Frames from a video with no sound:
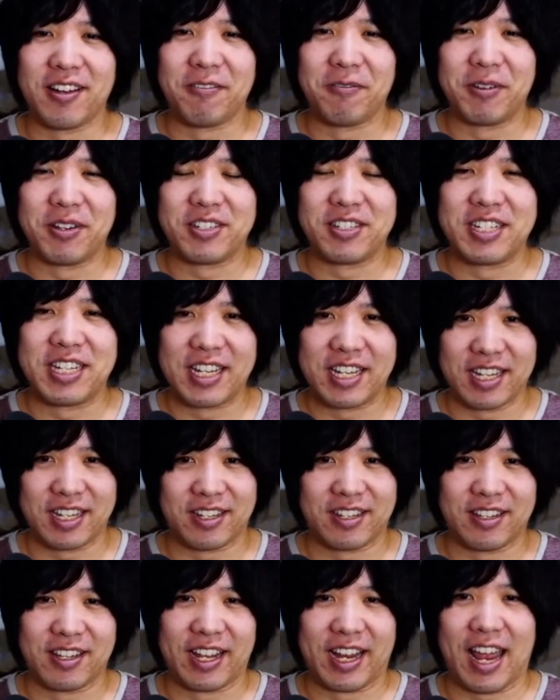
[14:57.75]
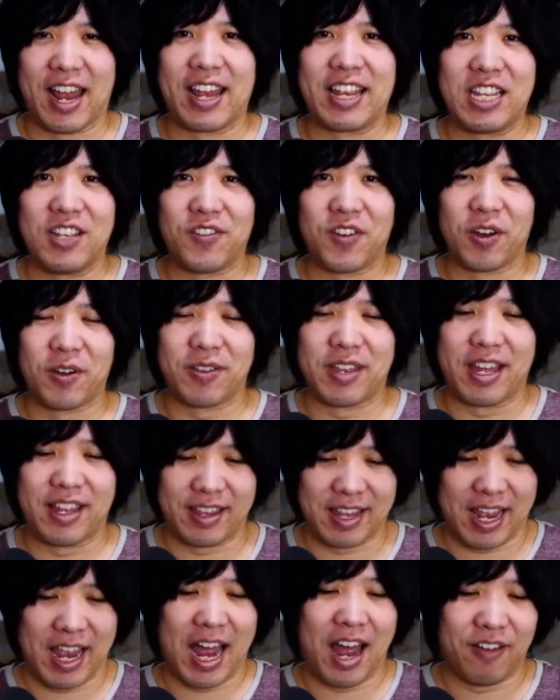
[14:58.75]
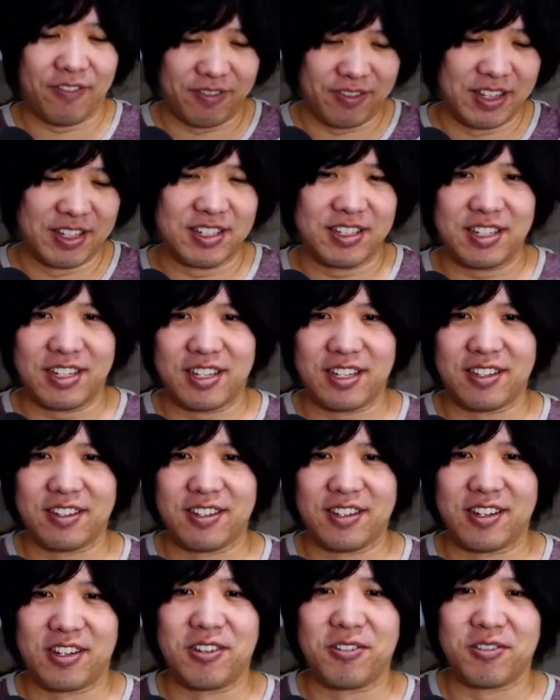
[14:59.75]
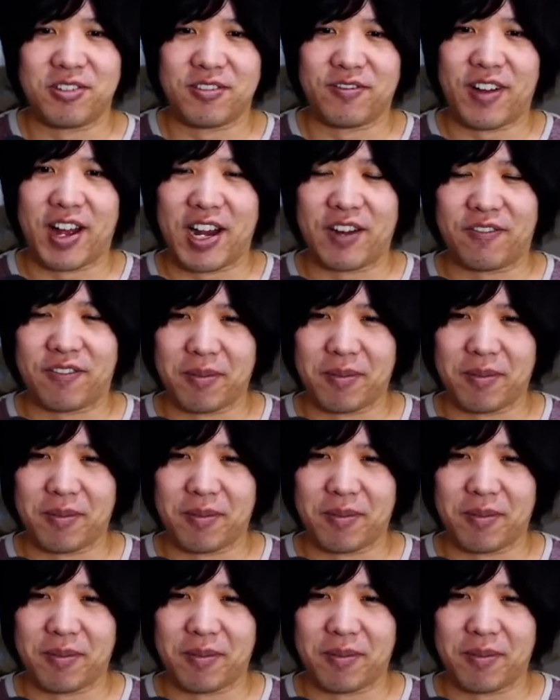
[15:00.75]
we see like at Evo that have this huge divide